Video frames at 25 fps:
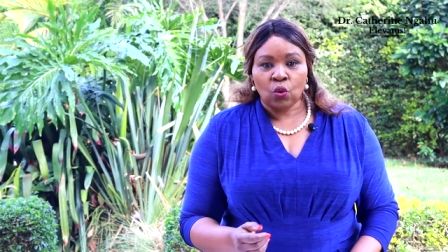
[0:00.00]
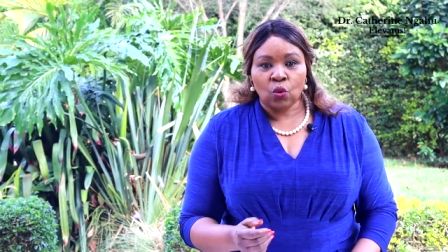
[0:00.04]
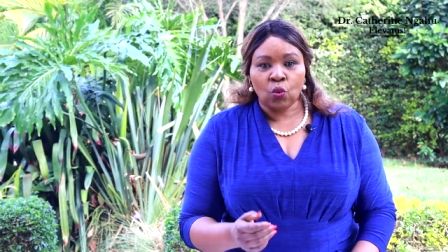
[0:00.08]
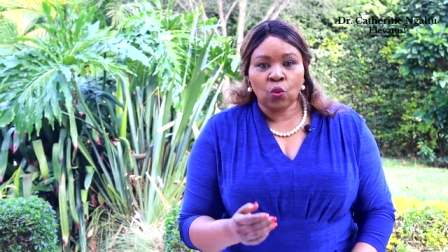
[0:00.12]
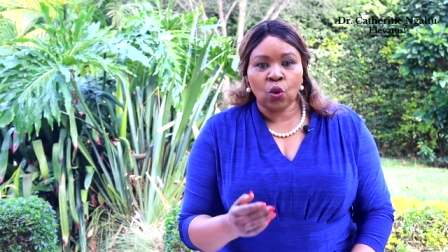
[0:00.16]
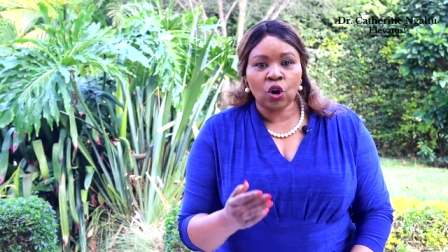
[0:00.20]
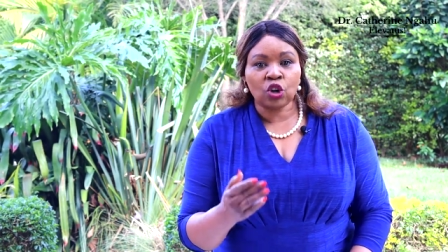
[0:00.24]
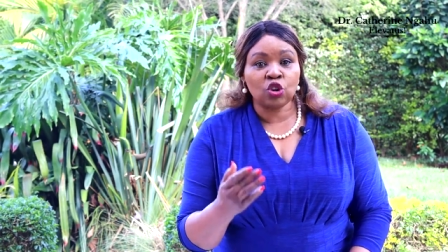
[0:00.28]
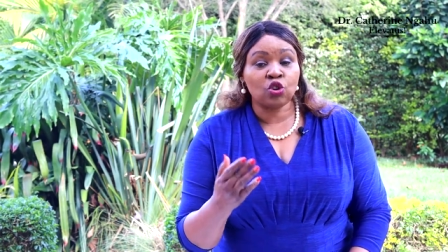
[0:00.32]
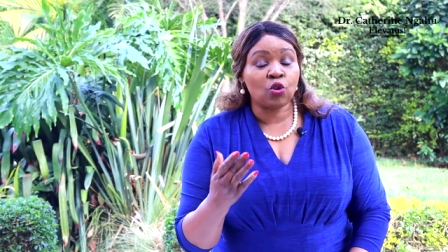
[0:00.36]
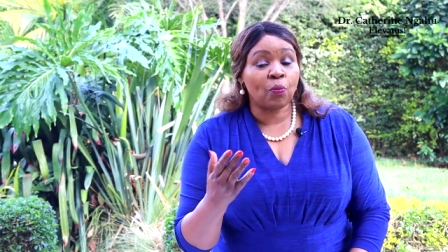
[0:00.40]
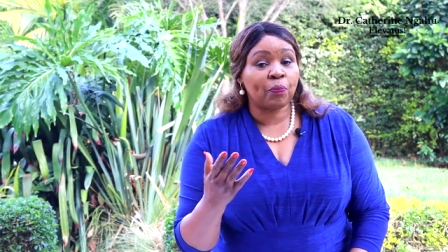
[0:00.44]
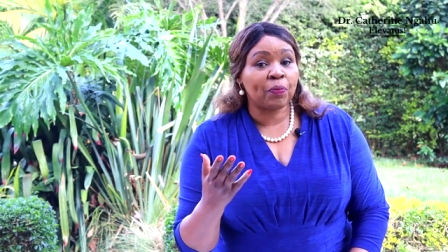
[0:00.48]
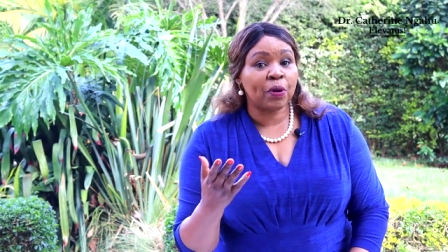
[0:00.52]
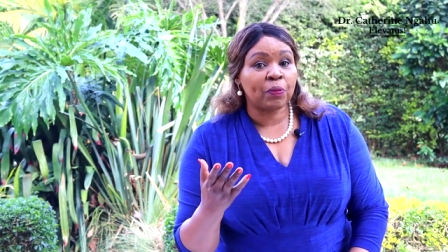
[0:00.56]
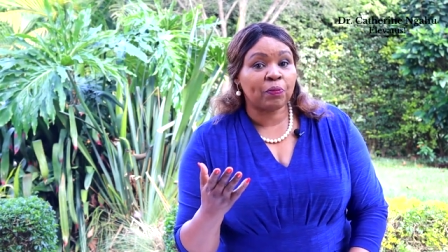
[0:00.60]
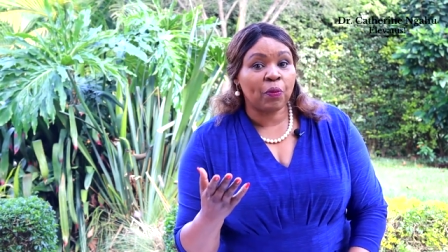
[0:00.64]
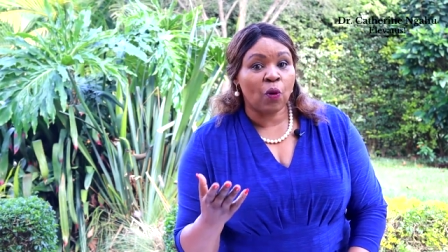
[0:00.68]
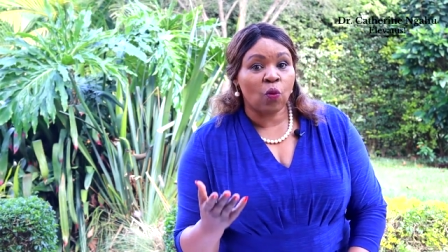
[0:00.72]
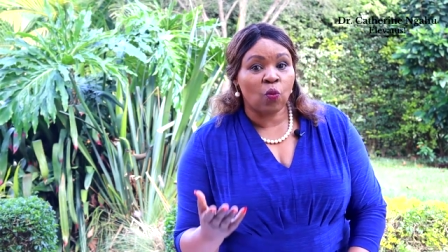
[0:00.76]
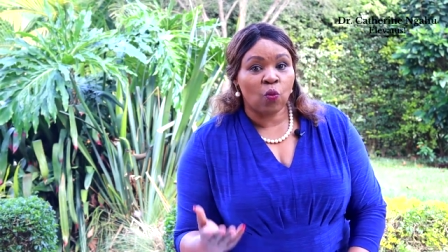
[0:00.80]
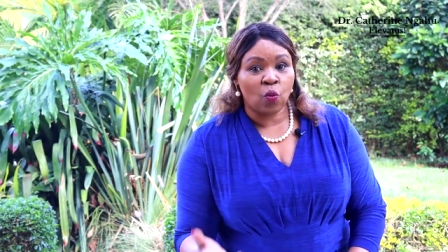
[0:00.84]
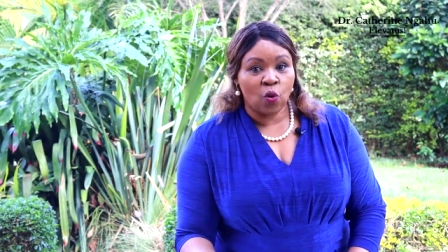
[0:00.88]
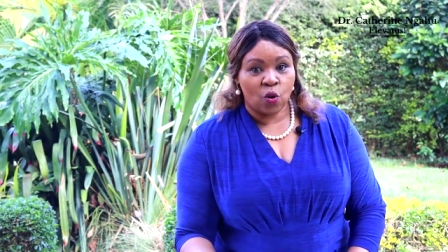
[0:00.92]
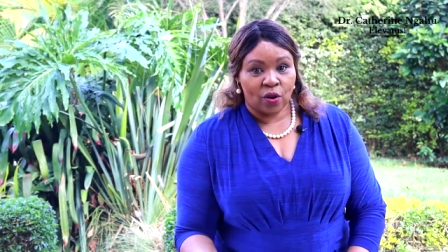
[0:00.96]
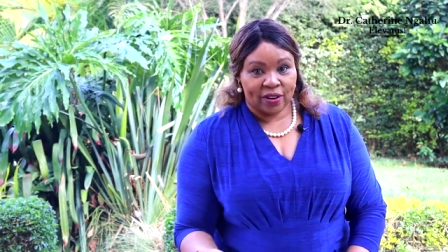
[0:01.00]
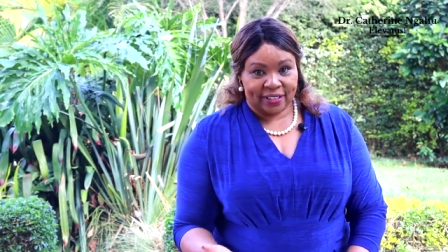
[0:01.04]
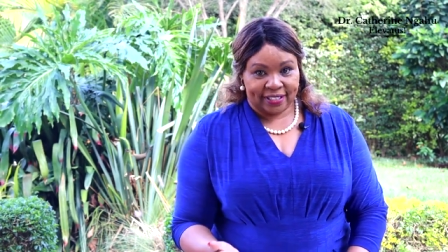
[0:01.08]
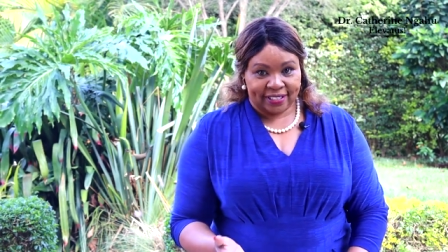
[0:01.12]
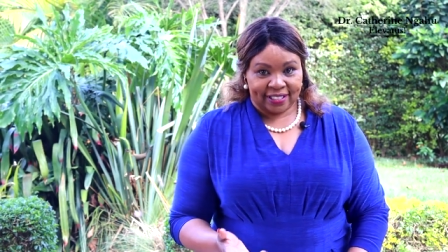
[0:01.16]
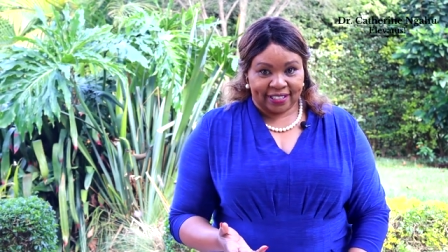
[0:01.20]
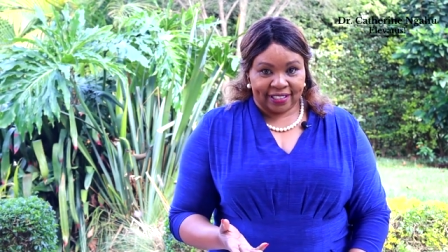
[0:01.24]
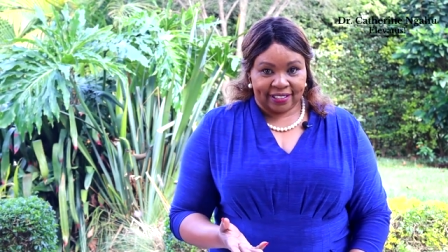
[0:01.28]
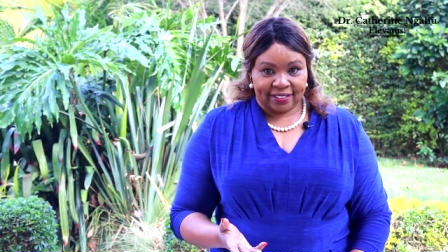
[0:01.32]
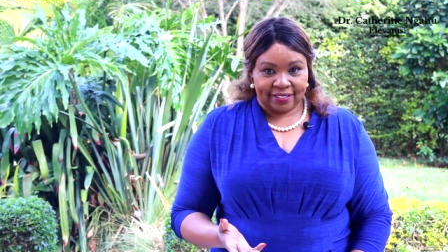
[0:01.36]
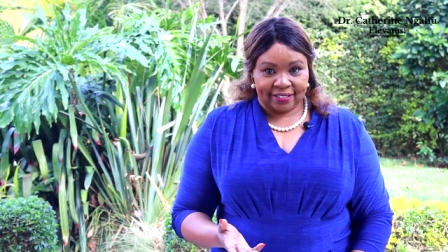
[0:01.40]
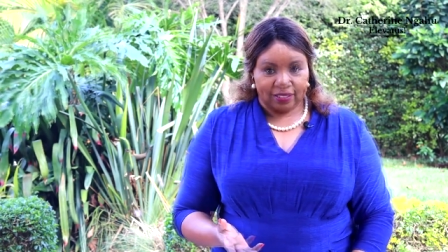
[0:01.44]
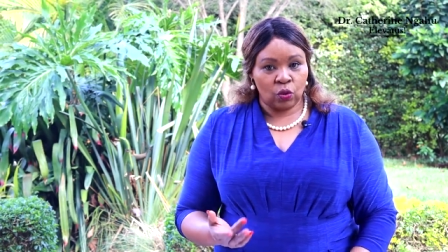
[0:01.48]
What do people
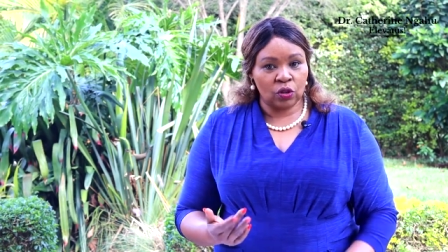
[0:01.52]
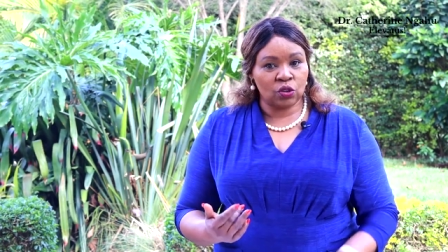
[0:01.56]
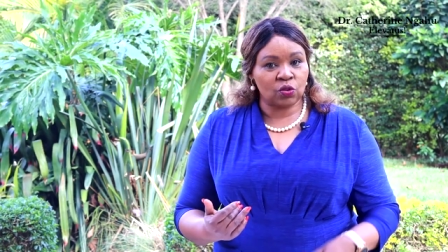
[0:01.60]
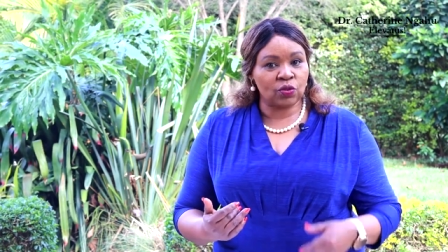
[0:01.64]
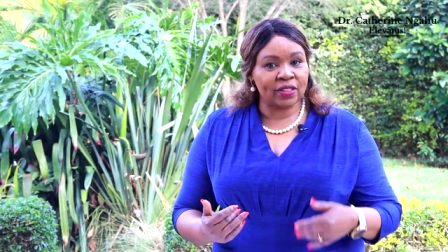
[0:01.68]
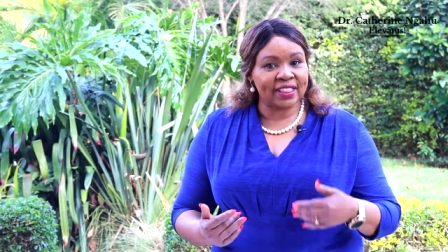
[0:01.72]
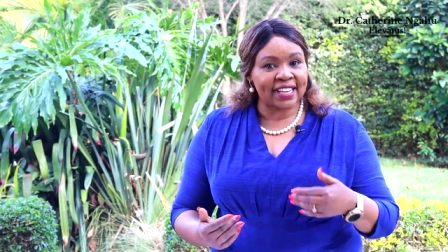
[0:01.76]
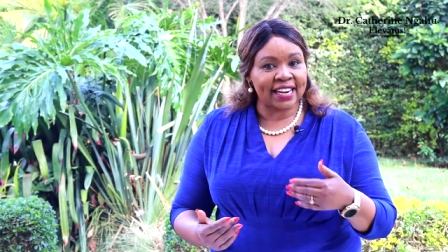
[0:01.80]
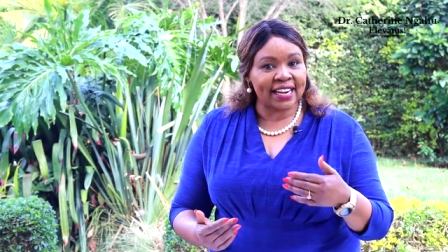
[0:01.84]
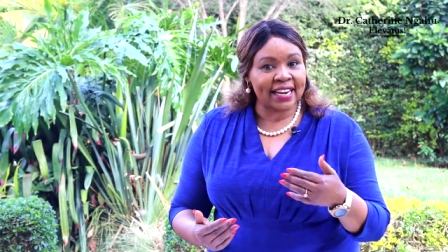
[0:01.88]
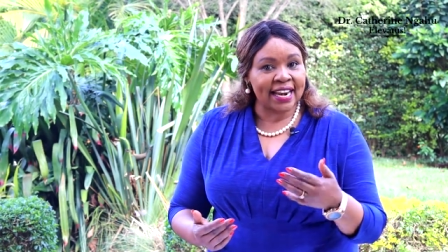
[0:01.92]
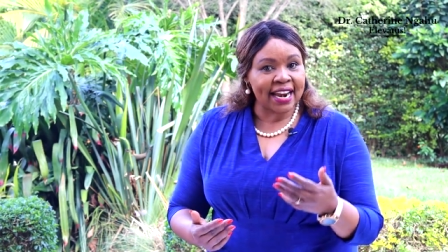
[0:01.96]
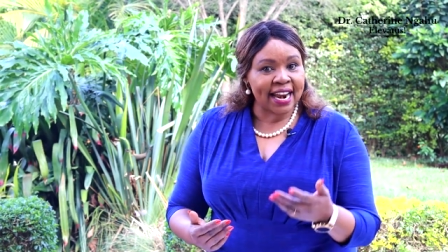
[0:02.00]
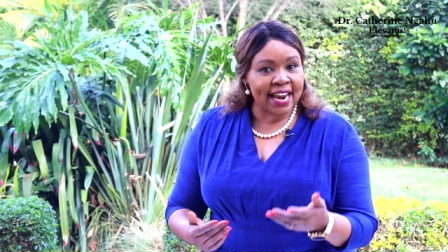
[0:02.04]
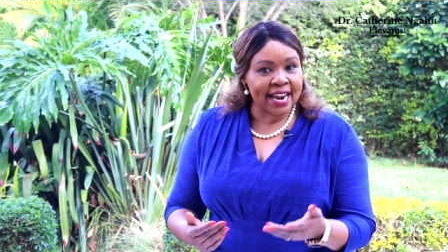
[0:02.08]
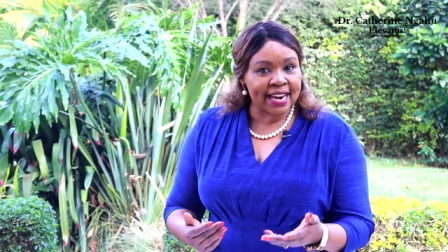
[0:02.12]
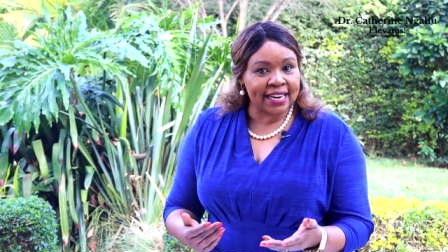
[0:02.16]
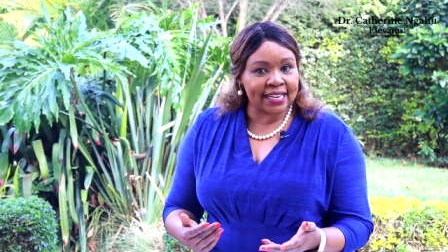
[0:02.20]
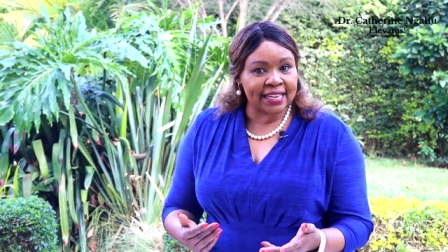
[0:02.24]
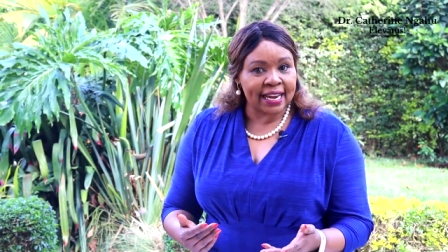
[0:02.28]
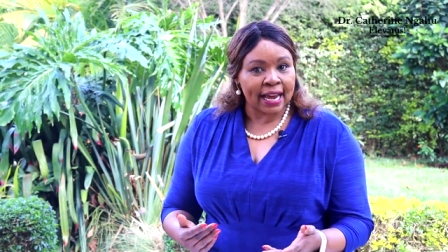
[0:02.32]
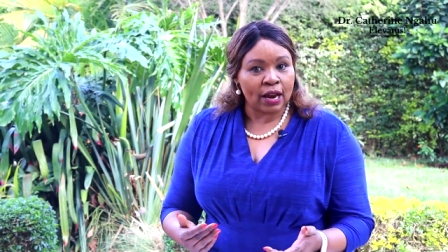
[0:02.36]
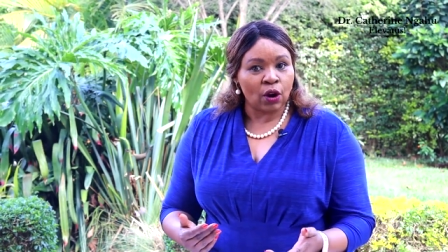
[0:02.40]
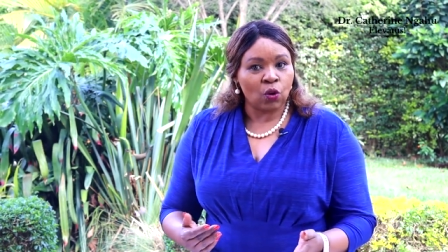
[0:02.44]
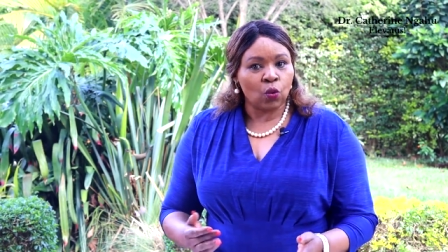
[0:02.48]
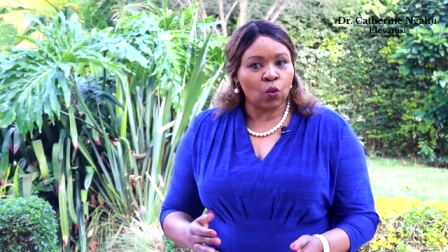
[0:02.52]
want? What do they need?